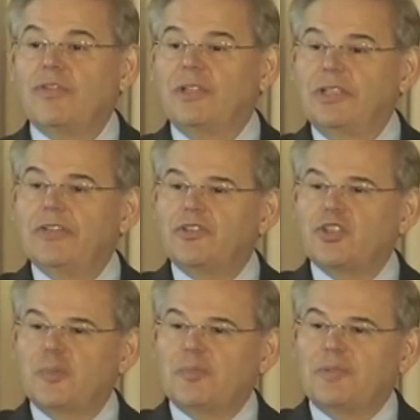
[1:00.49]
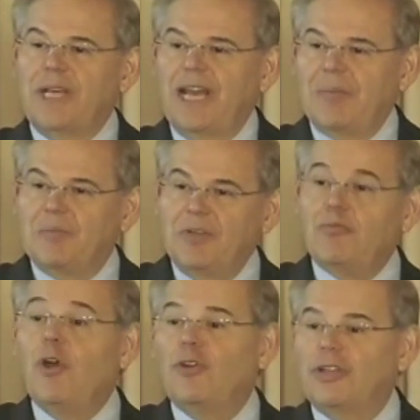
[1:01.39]
with the leadership that had
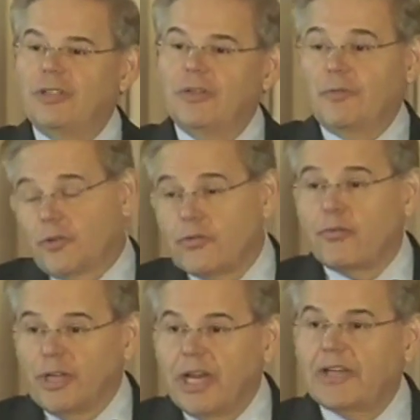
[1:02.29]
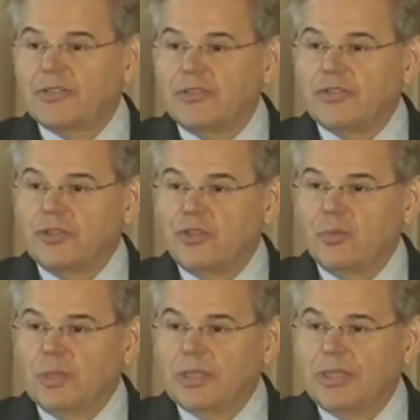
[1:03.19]
been voted in the first free elections in
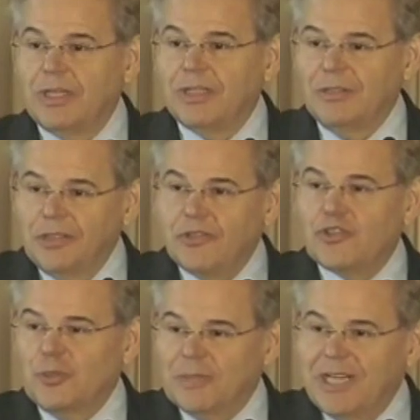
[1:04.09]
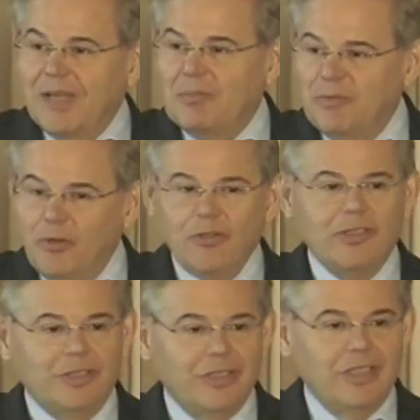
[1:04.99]
Cuba, the leadership that had been
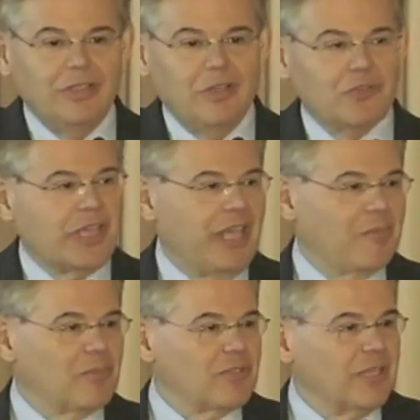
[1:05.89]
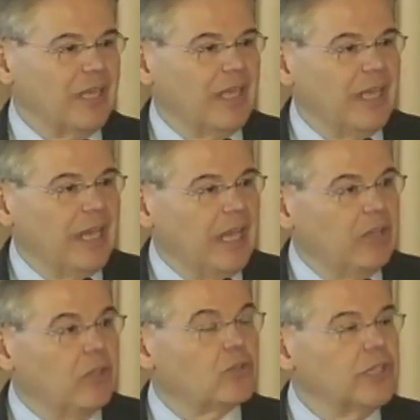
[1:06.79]
voted in those camps,
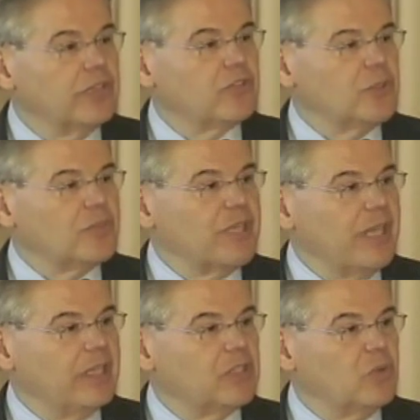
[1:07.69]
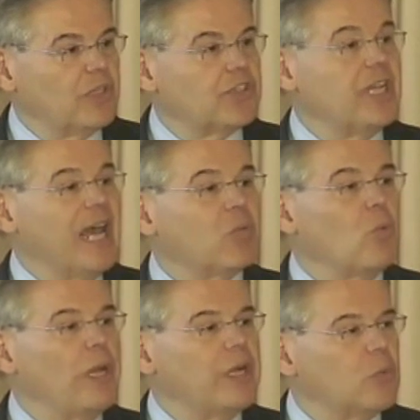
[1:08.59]
and those leadership saying to us,
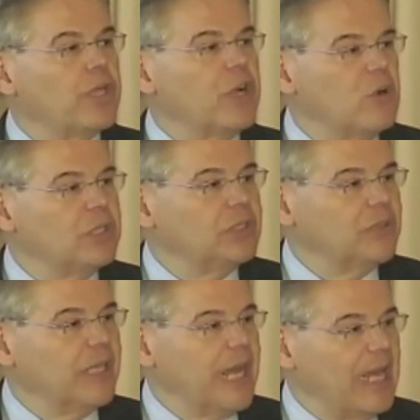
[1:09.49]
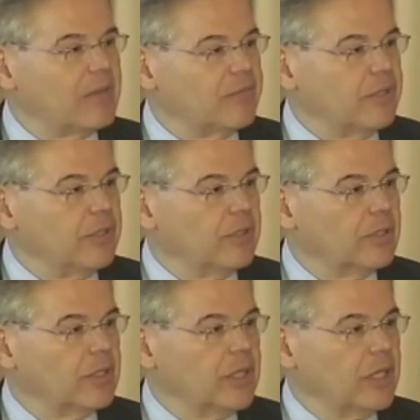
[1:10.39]
not when are we going to get out of here.